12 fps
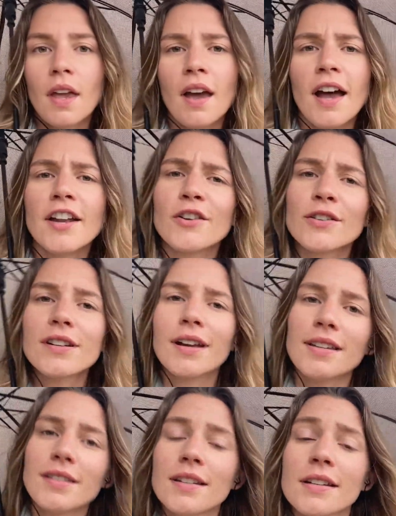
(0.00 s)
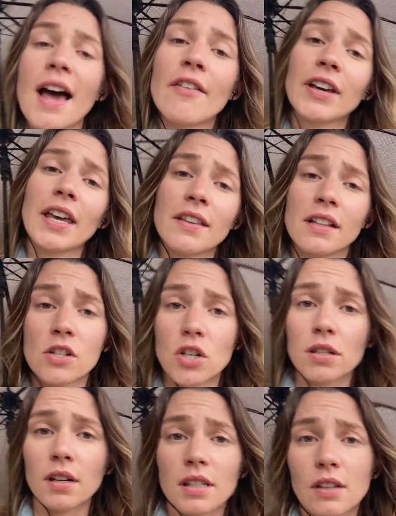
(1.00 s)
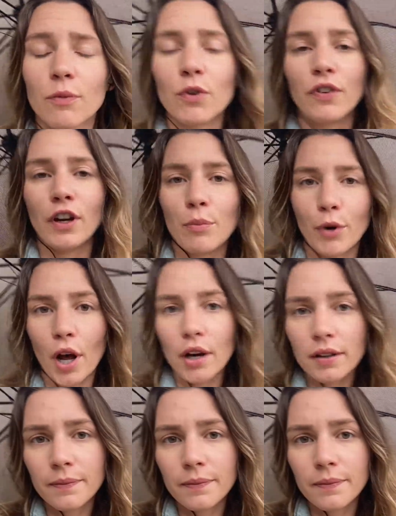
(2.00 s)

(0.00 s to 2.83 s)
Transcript: I know it's not easy to navigate the logistics of moving abroad,